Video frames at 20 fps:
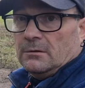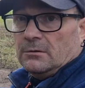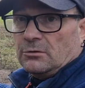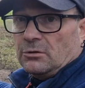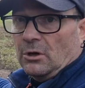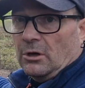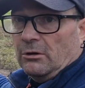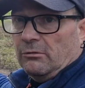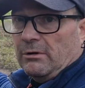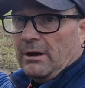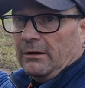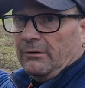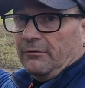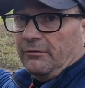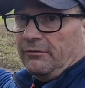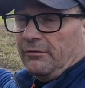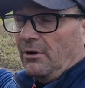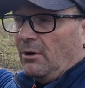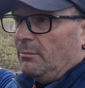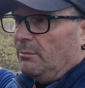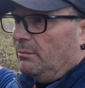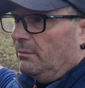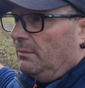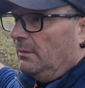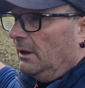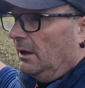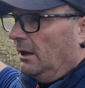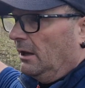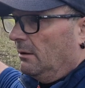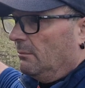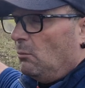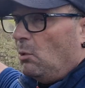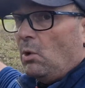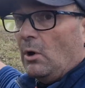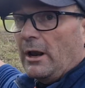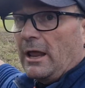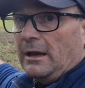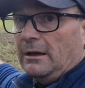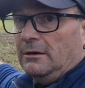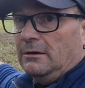So it ran from
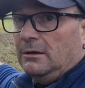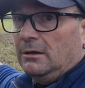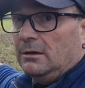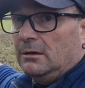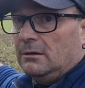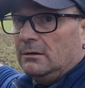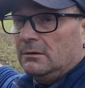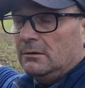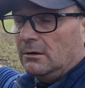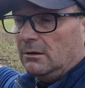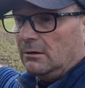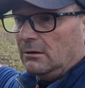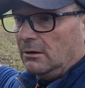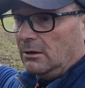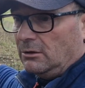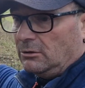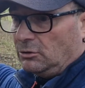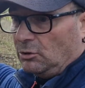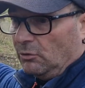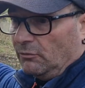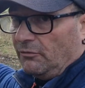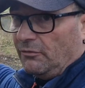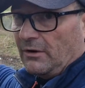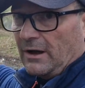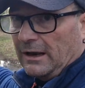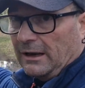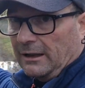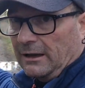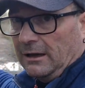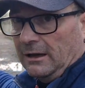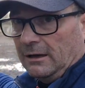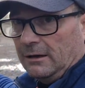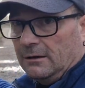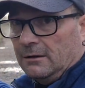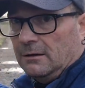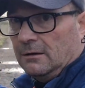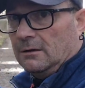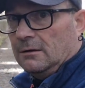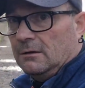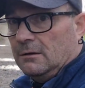Moor End at Dove Valley,
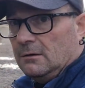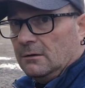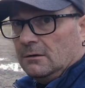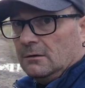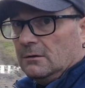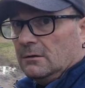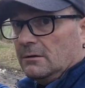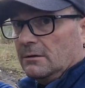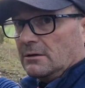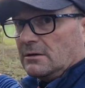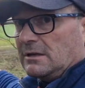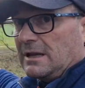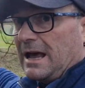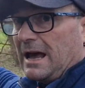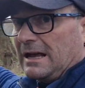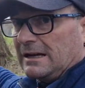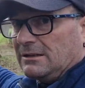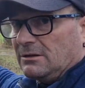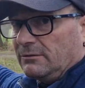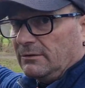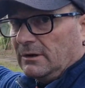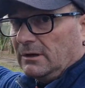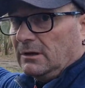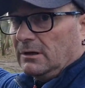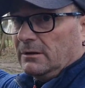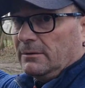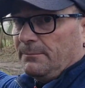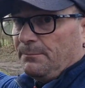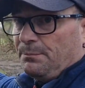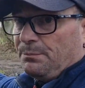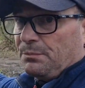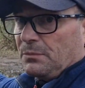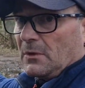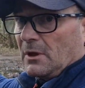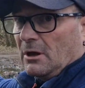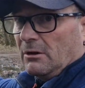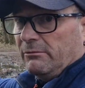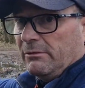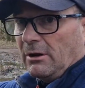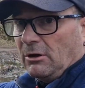the start of it,
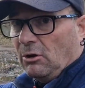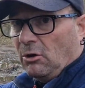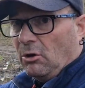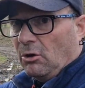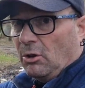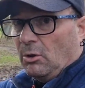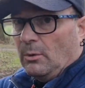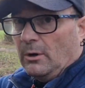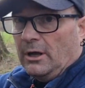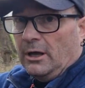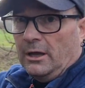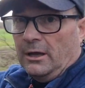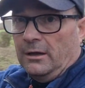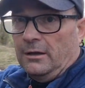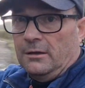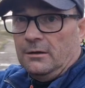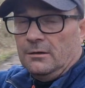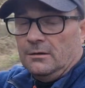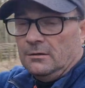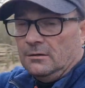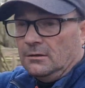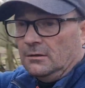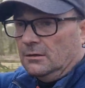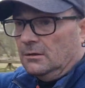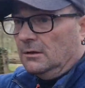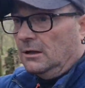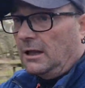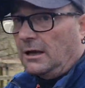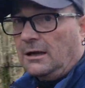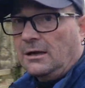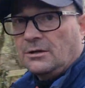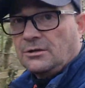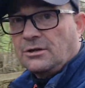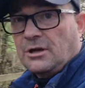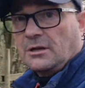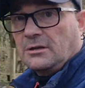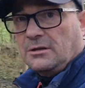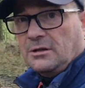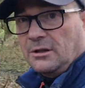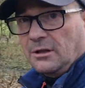and ran all the way, like I
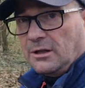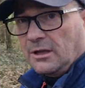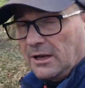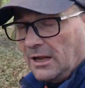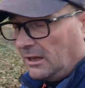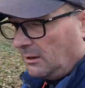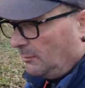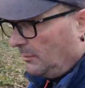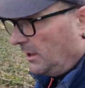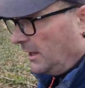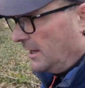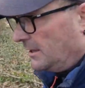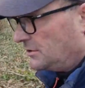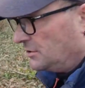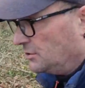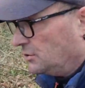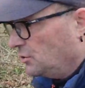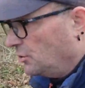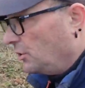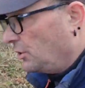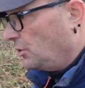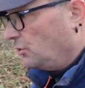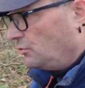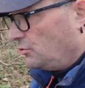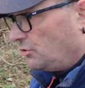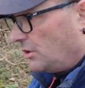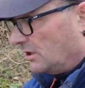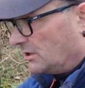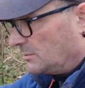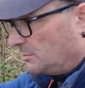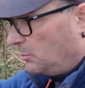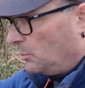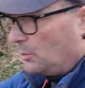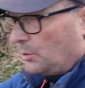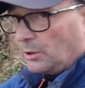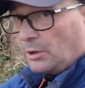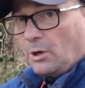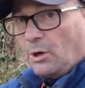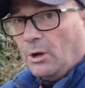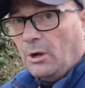said, to the canal basin, so they could transport
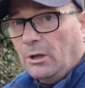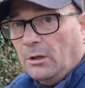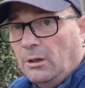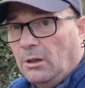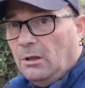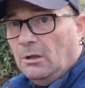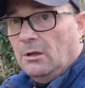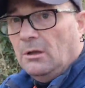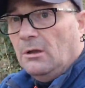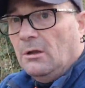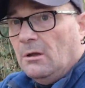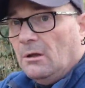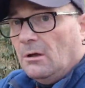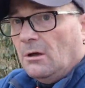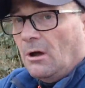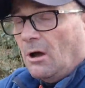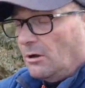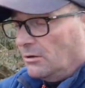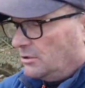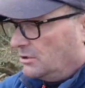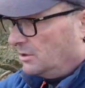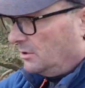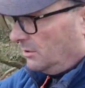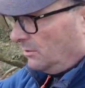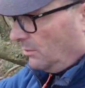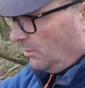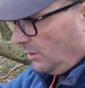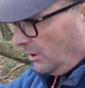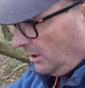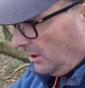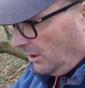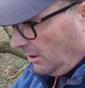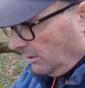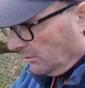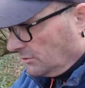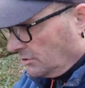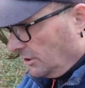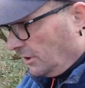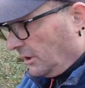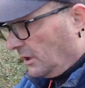the coal onto
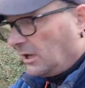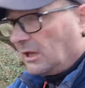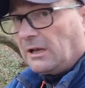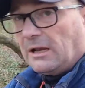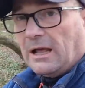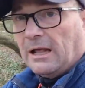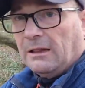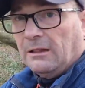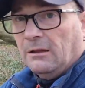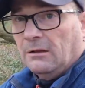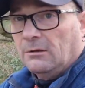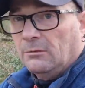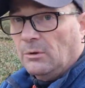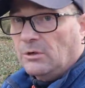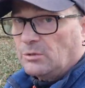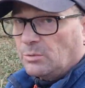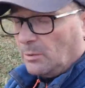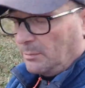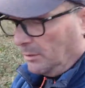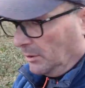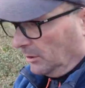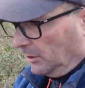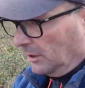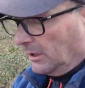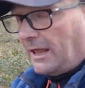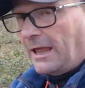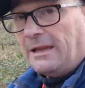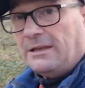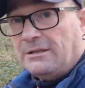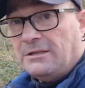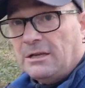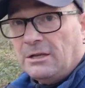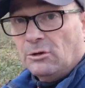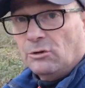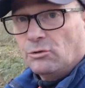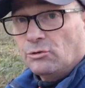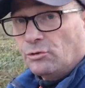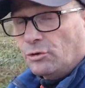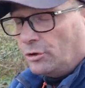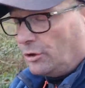the canal, which were built in
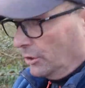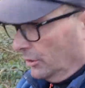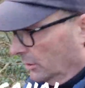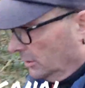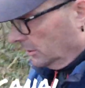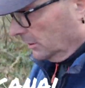1800.